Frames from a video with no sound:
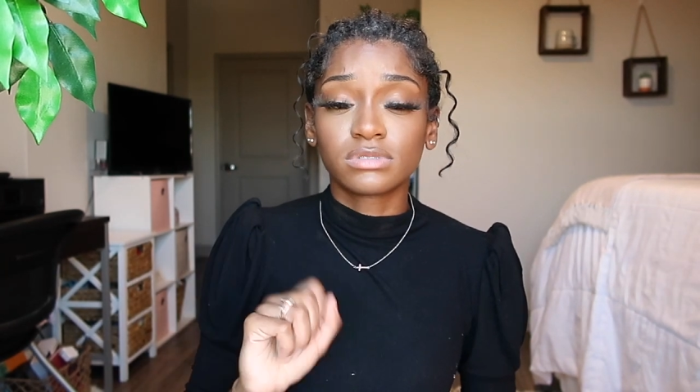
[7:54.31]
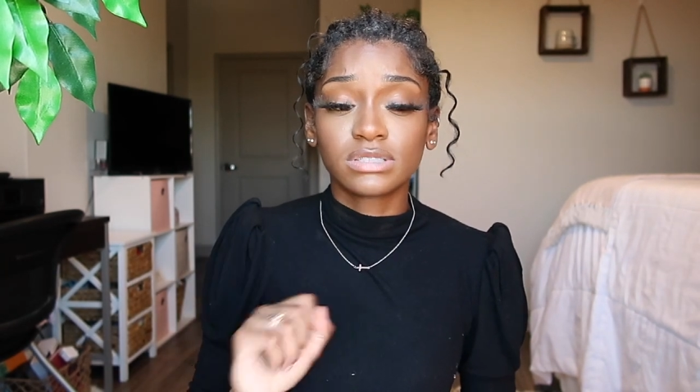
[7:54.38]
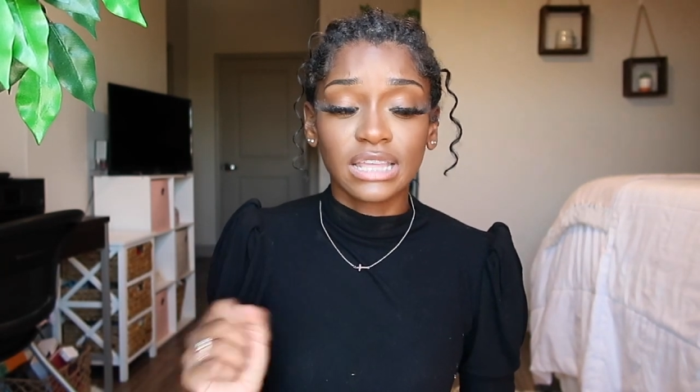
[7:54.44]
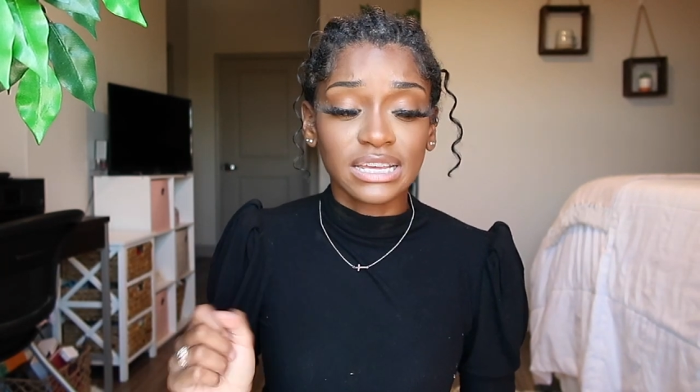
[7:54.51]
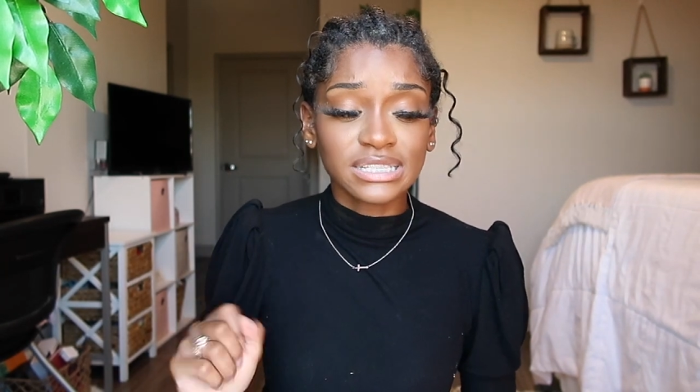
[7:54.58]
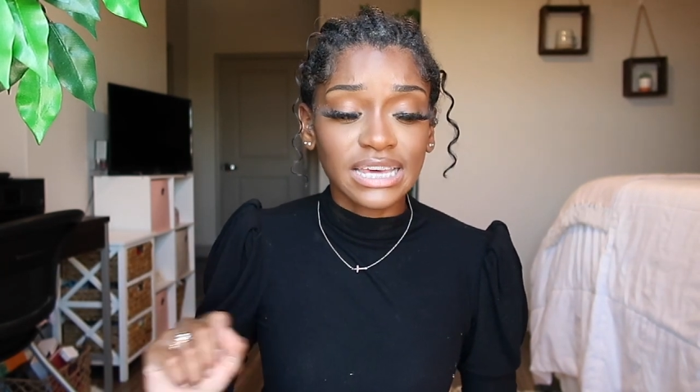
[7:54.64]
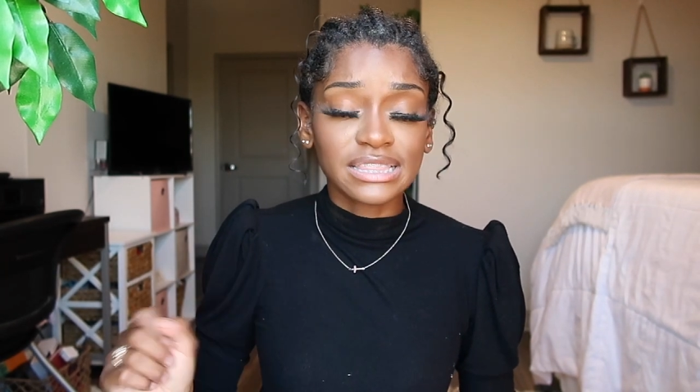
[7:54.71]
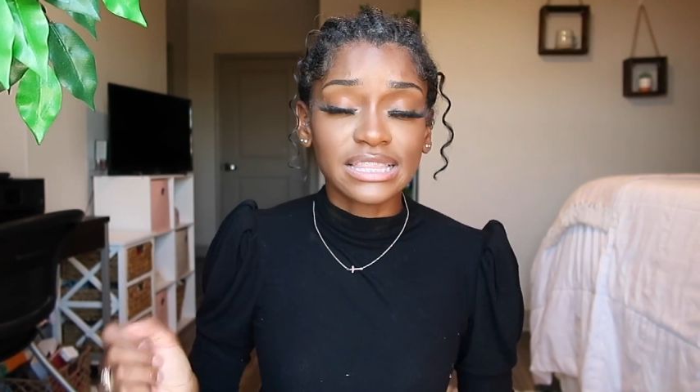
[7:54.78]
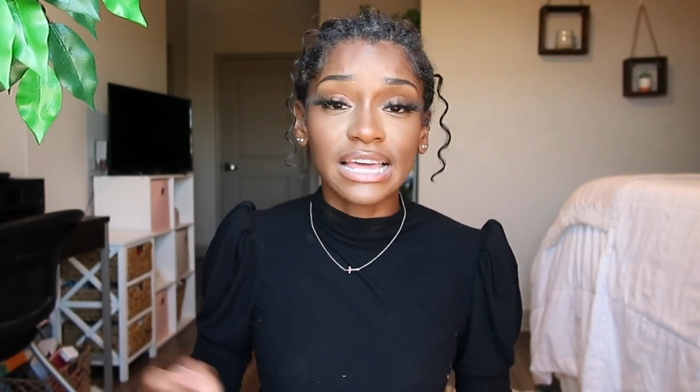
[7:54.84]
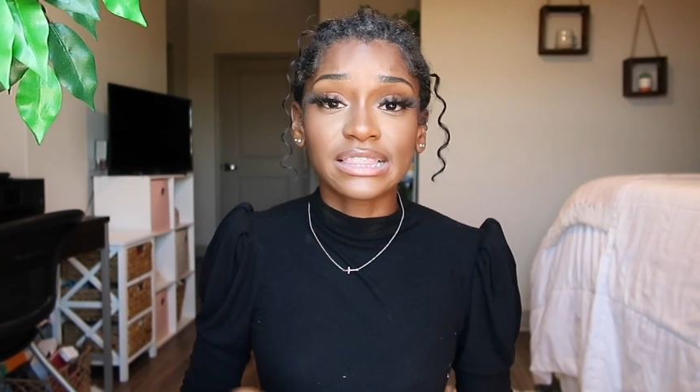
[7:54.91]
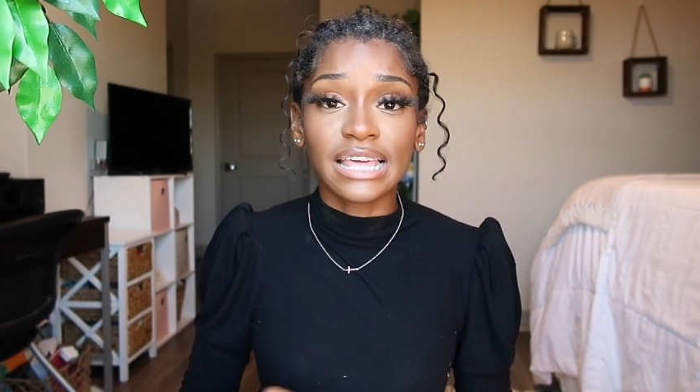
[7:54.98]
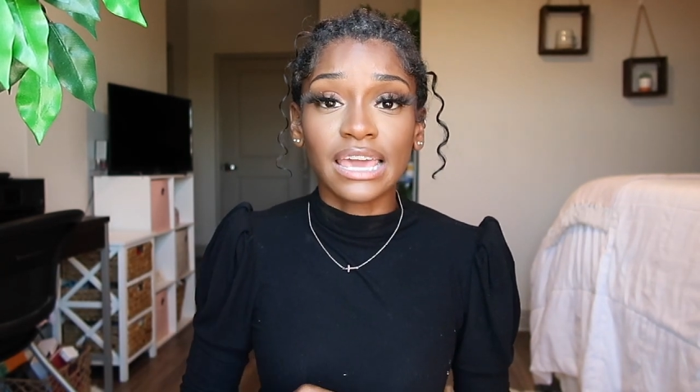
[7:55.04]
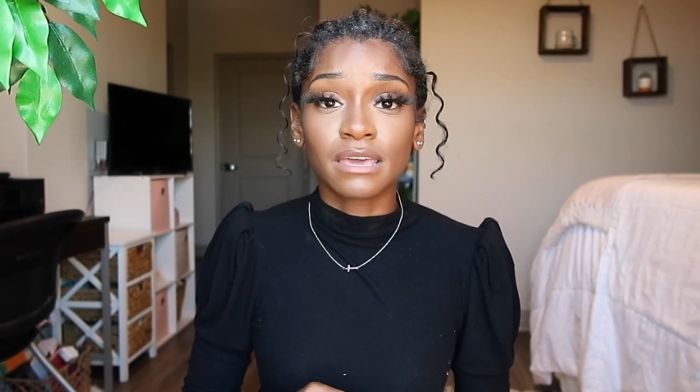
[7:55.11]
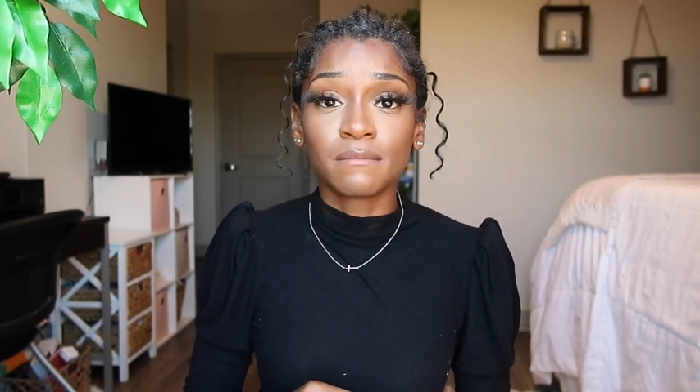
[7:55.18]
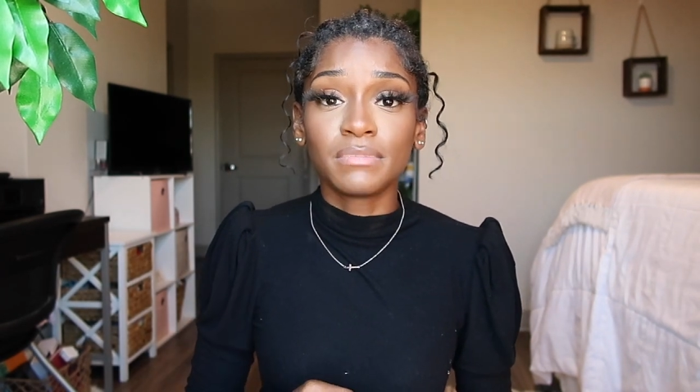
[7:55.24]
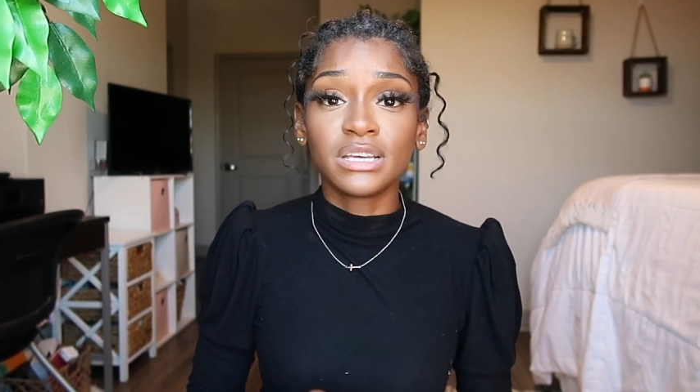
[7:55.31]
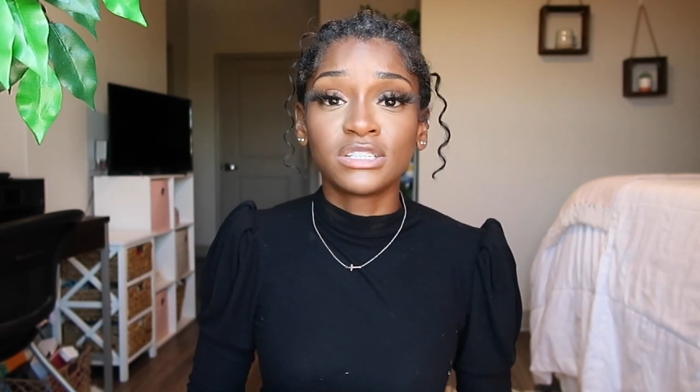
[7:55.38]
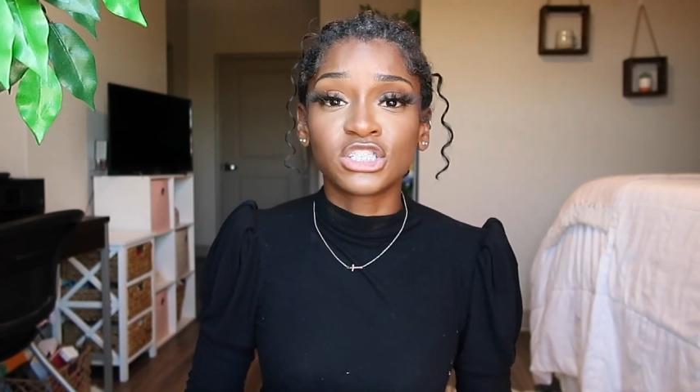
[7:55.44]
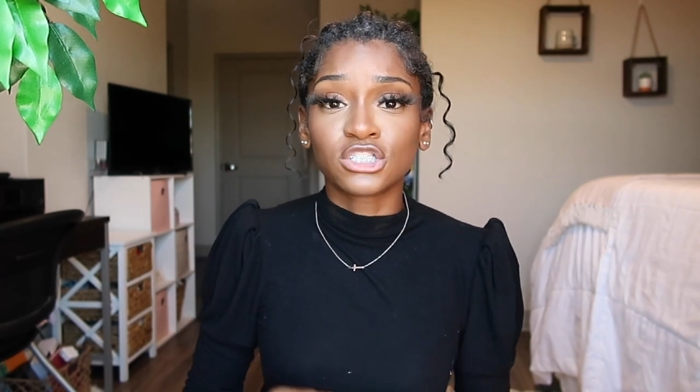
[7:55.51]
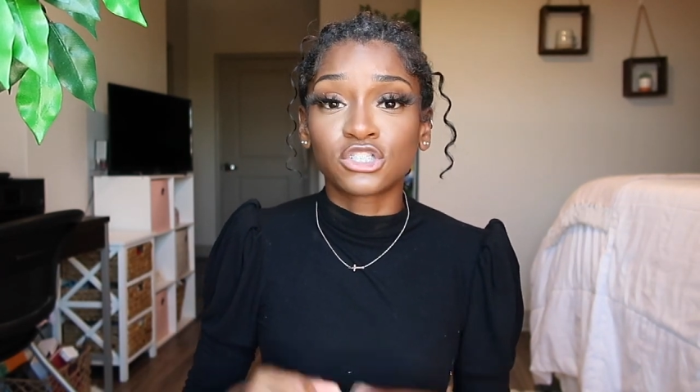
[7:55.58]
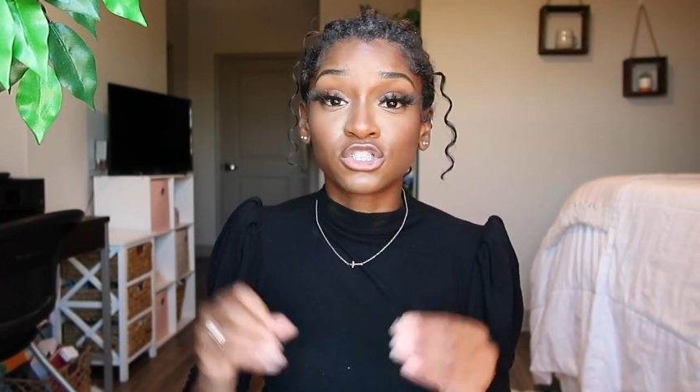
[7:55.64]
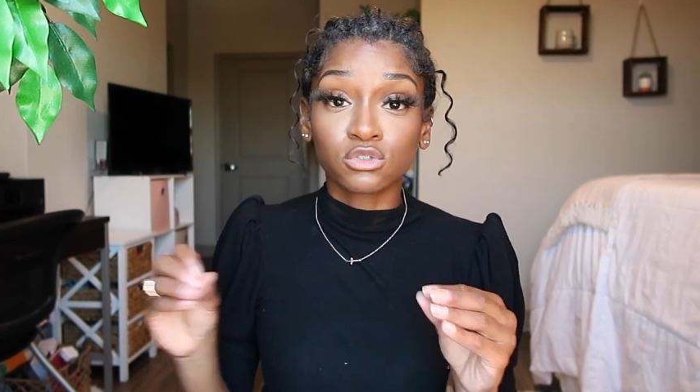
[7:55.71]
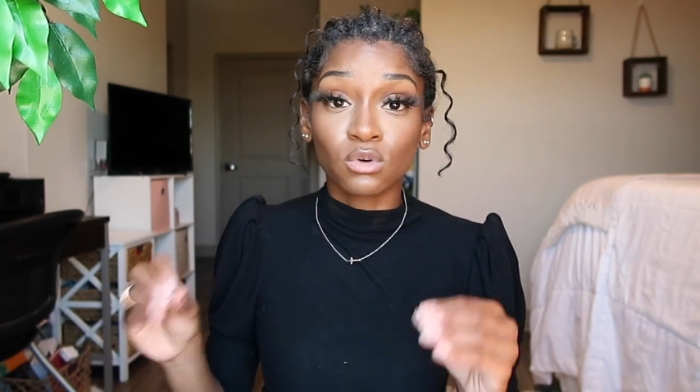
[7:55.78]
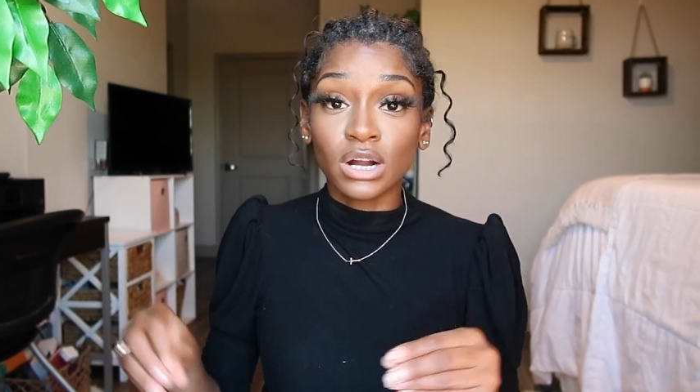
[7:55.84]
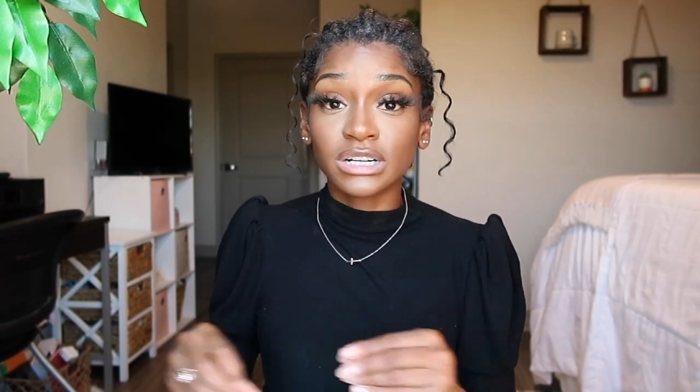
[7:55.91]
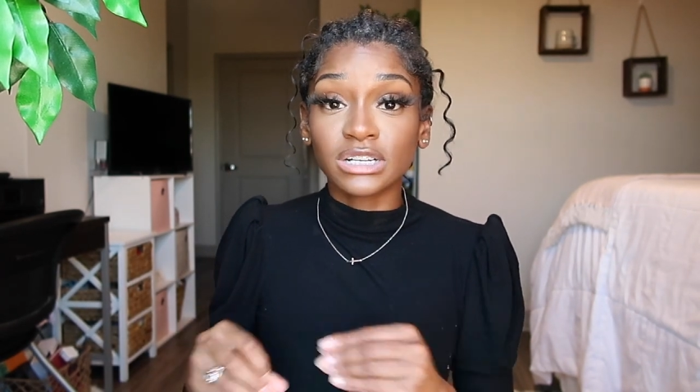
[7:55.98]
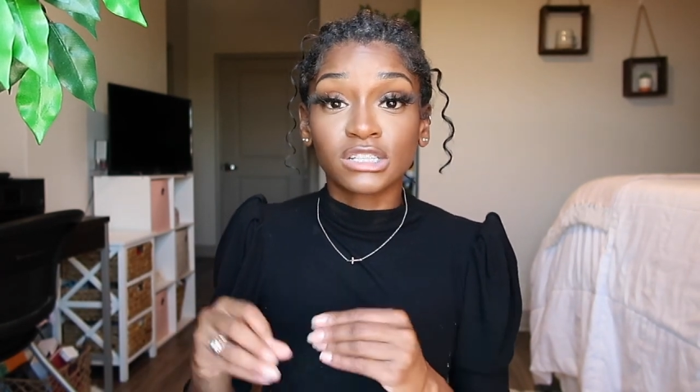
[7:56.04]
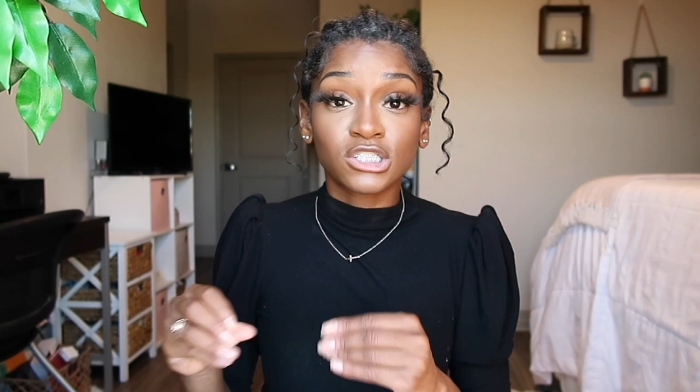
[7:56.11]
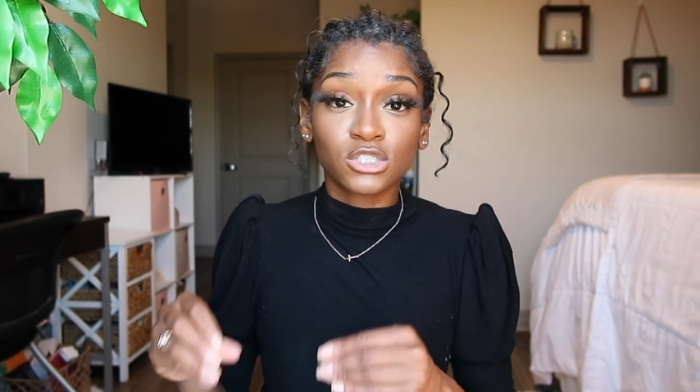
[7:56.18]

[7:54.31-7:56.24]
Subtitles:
Things like that that can be just short and